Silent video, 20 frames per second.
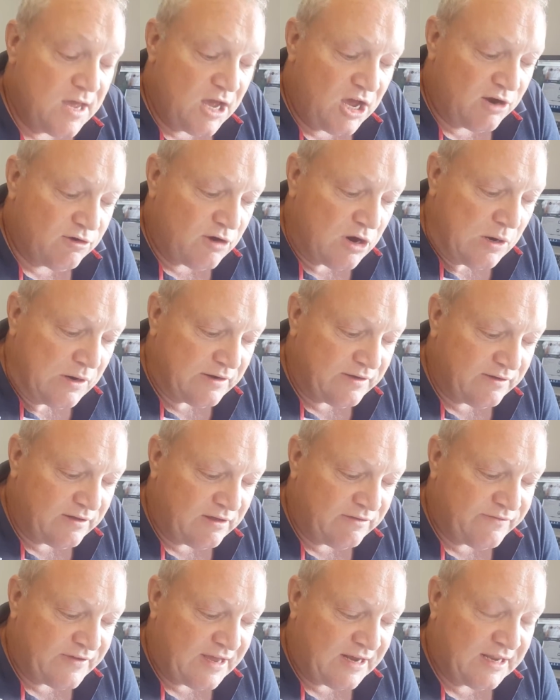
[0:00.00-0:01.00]
Heroic
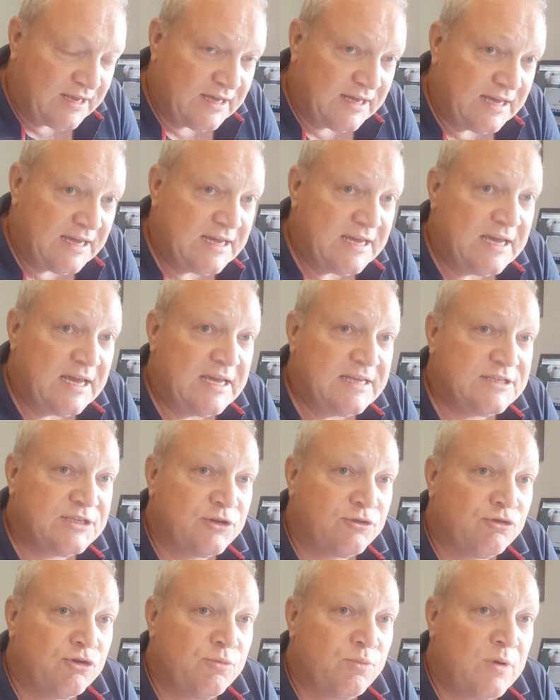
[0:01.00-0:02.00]
Valor, he's a
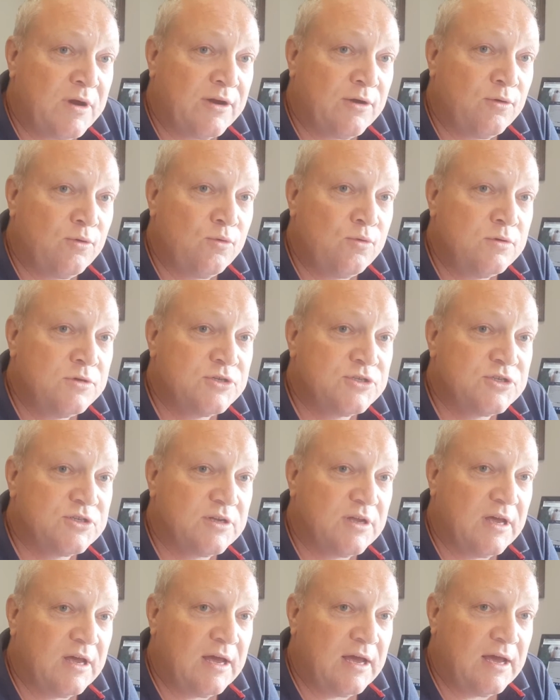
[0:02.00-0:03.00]
Group 1 horse.
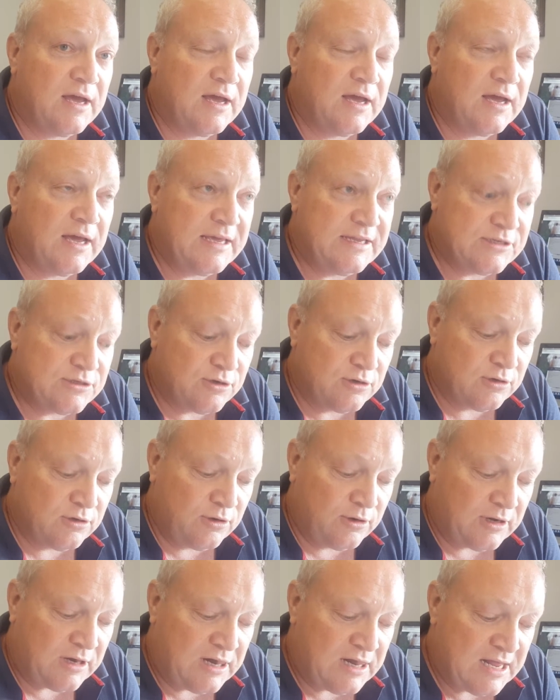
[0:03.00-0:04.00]
He's got a
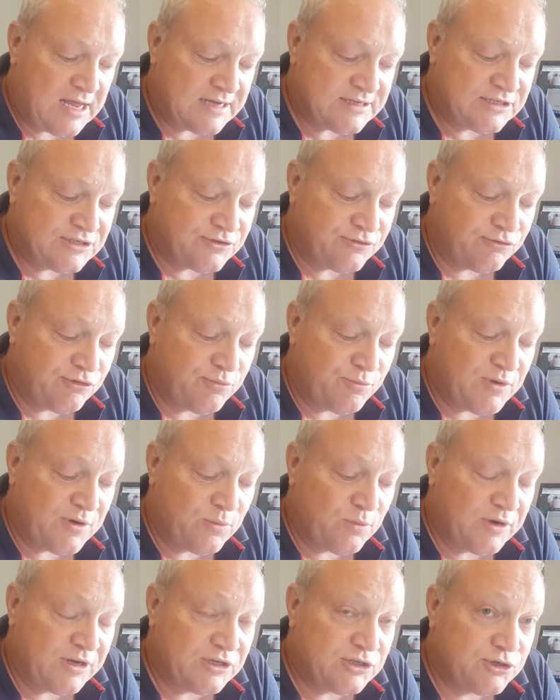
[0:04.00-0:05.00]
lot of class. He's a Group
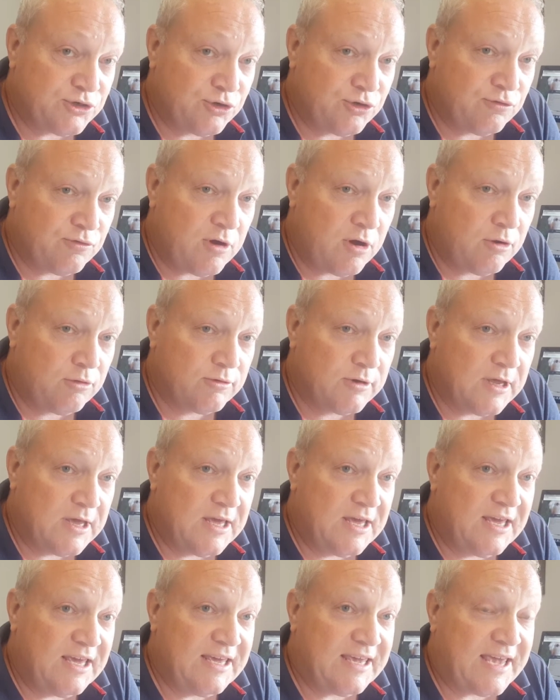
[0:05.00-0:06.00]
1 winning 2-year-old.
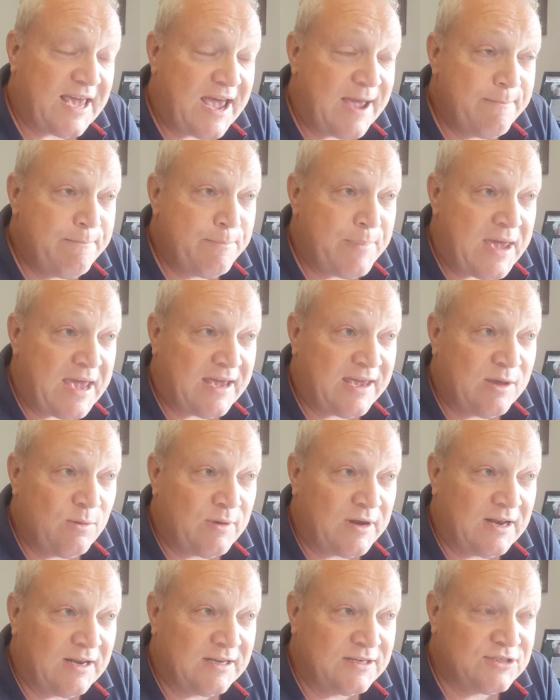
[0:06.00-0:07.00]
He came back. He
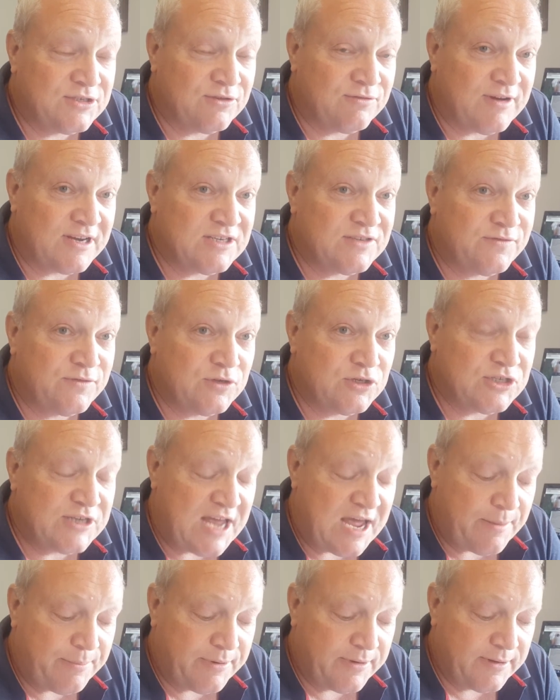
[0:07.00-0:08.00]
won a listed race first
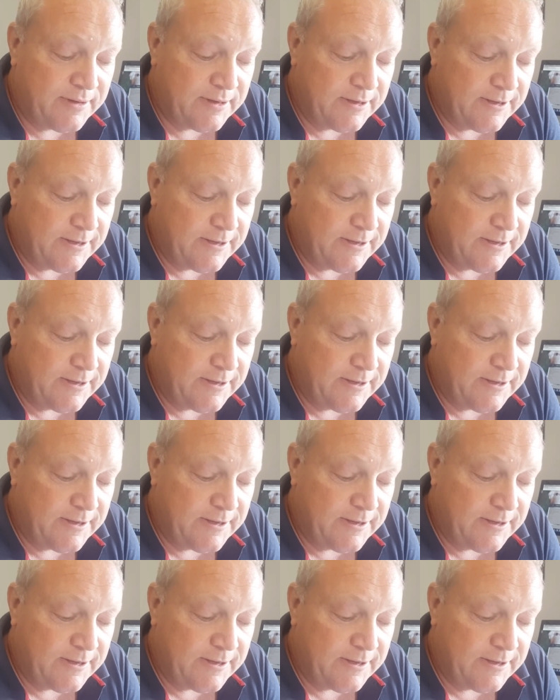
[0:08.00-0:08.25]
up.